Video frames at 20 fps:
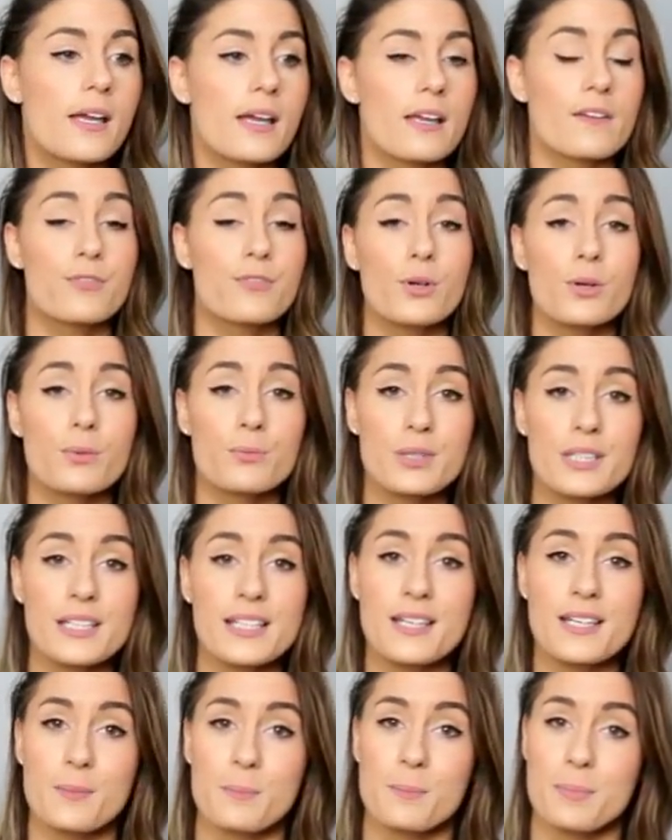If you're
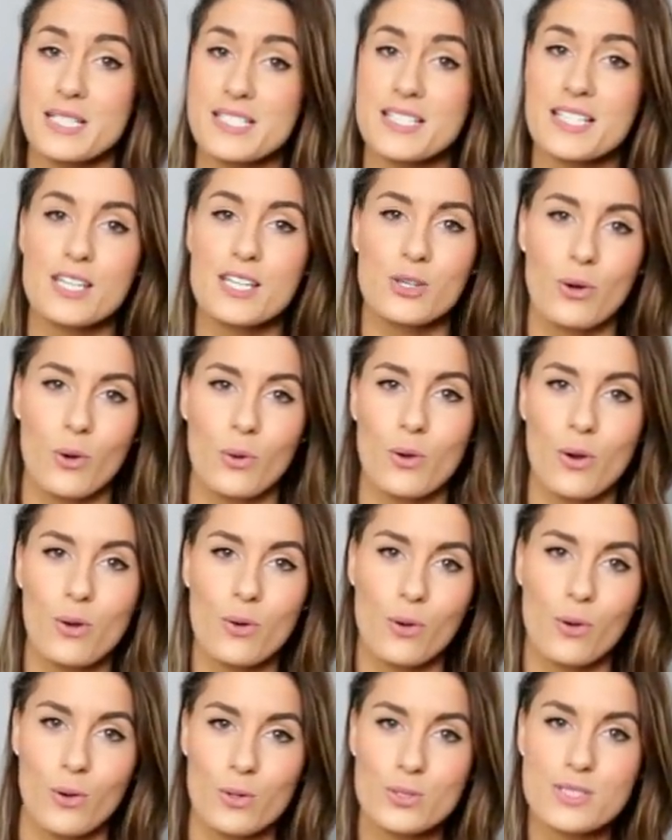really a busy go,
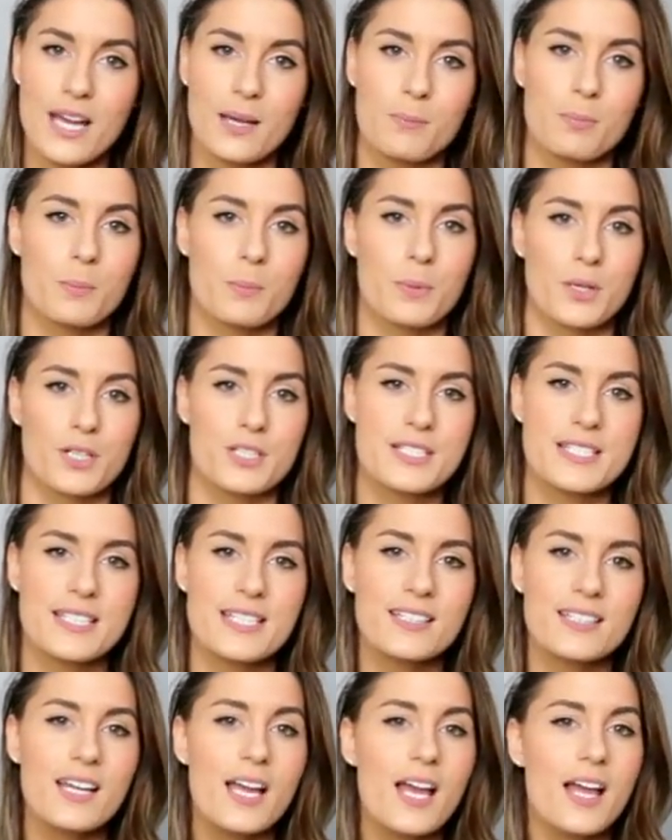go, go type of
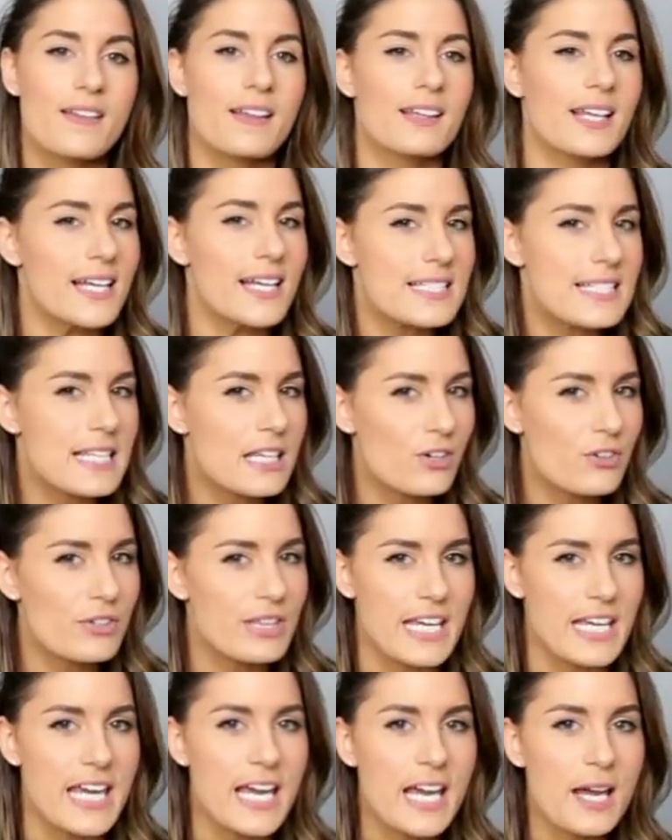person, the last thing you're
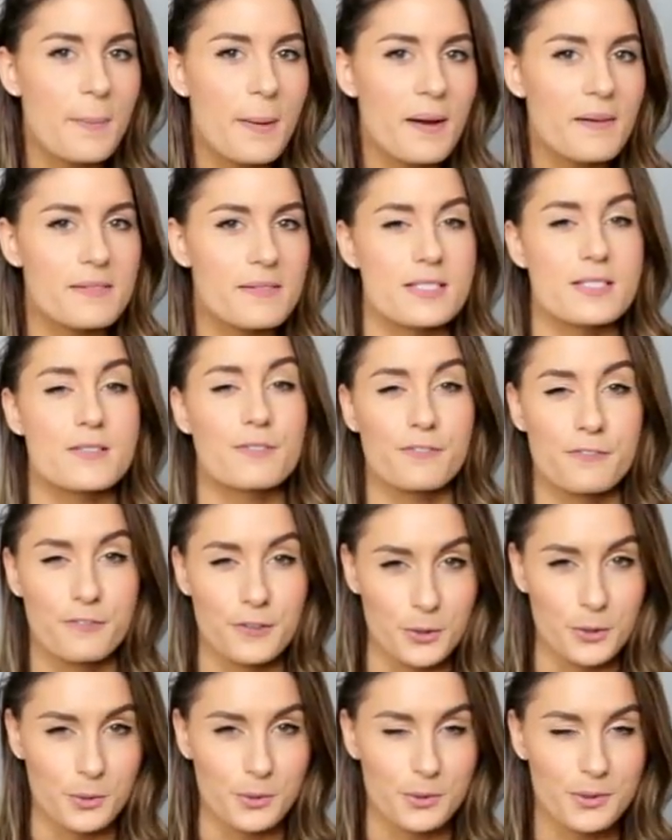thinking about is
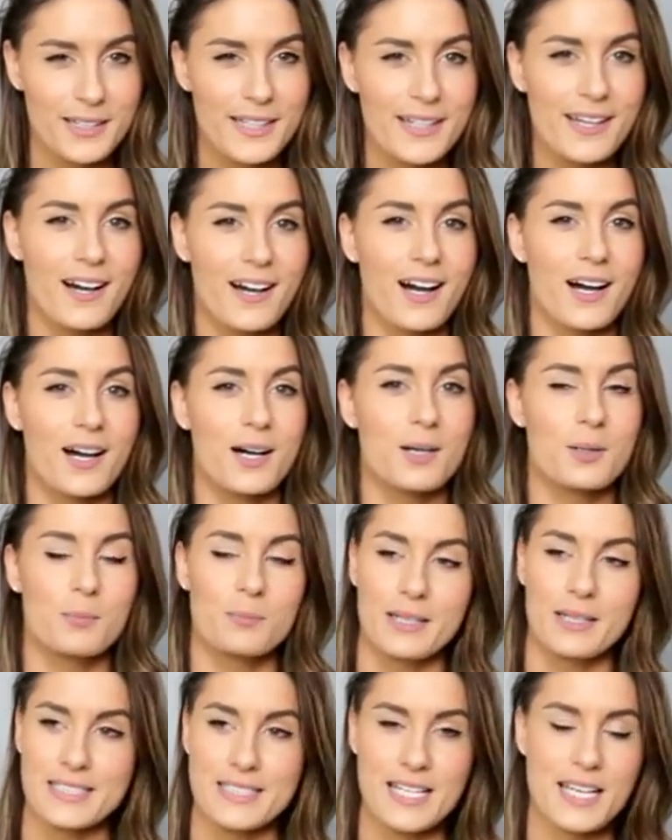food. Uh,
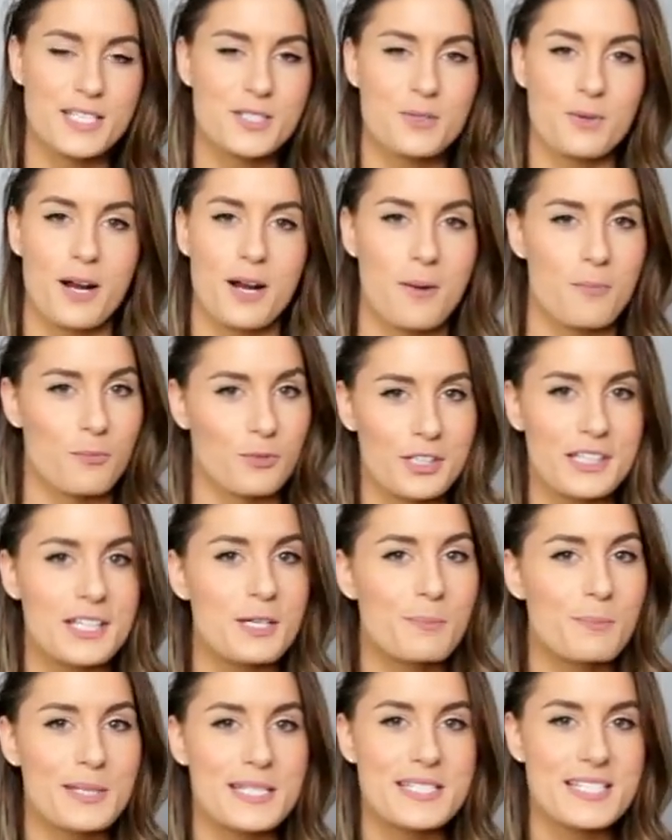my days where I'm
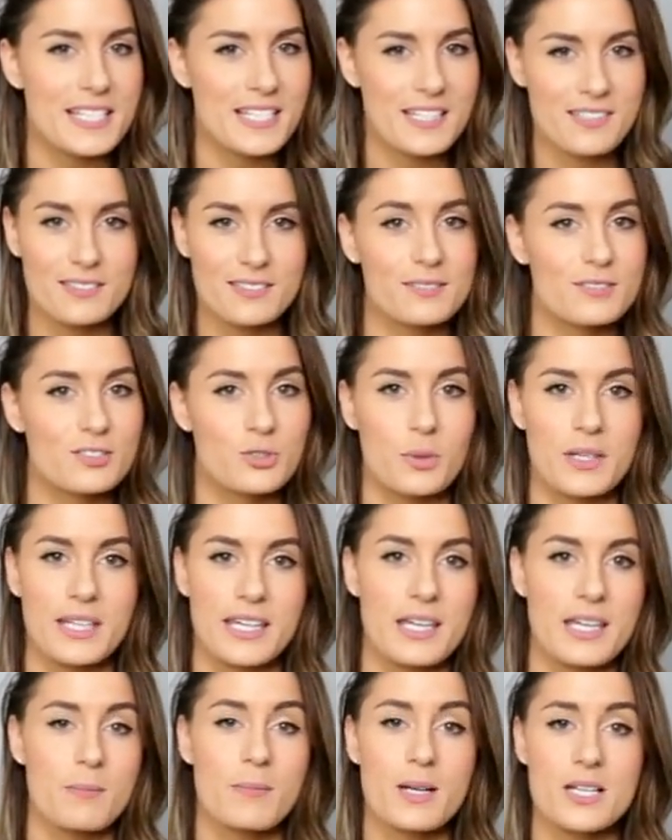really busy doing
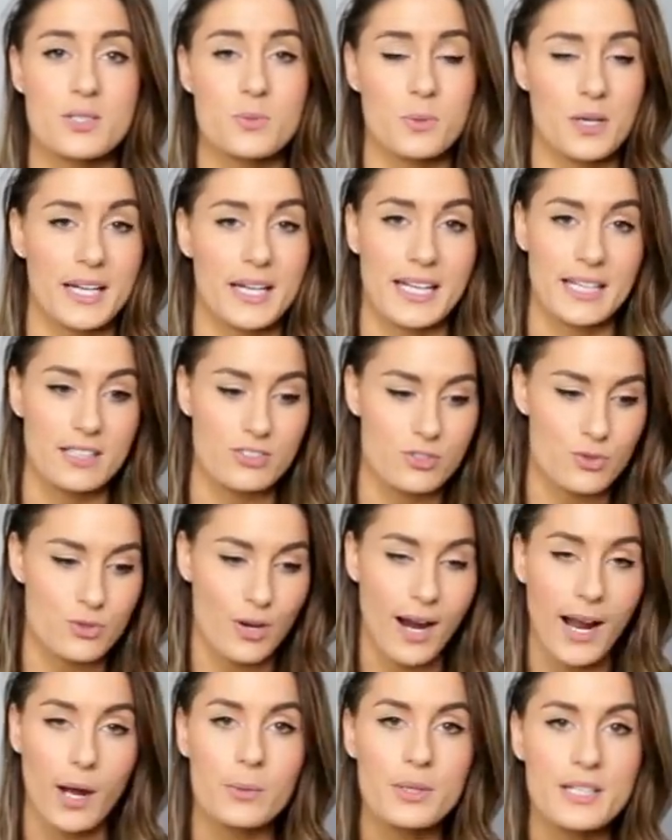emails where I can
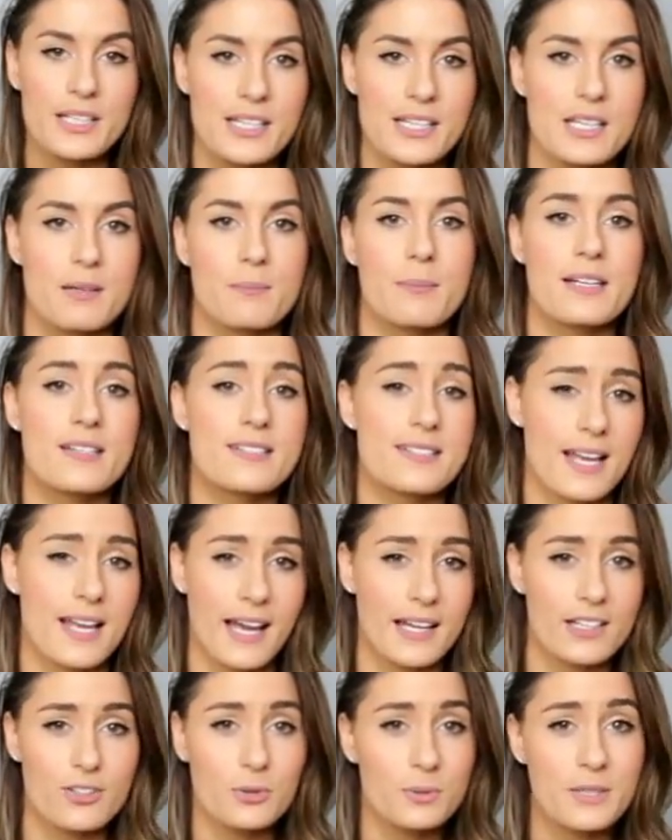drown in emails,
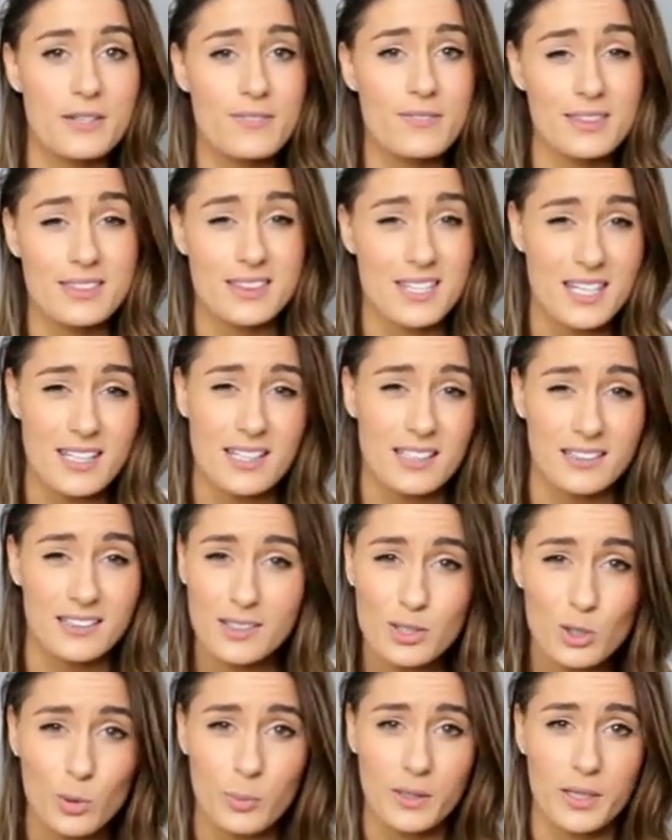I don't even think a
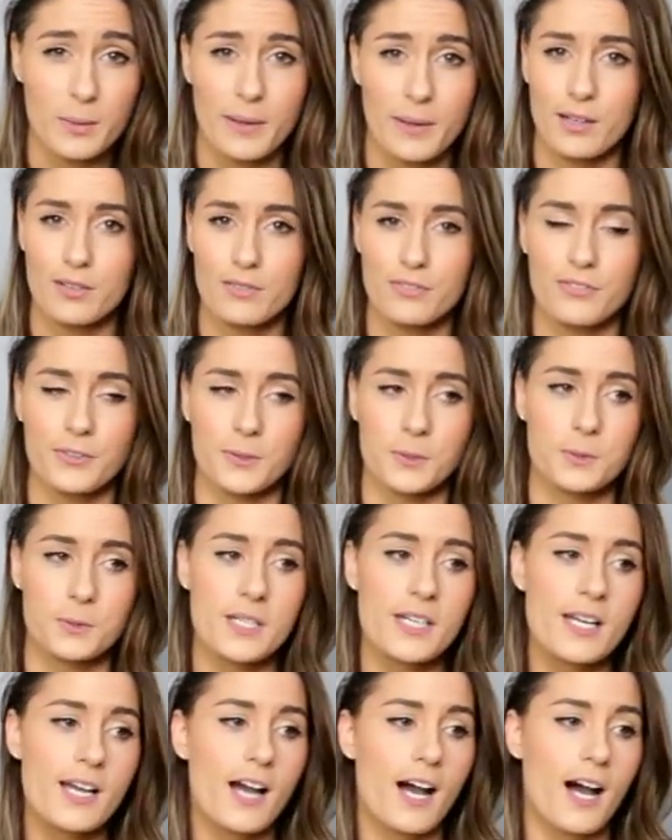little bit about food.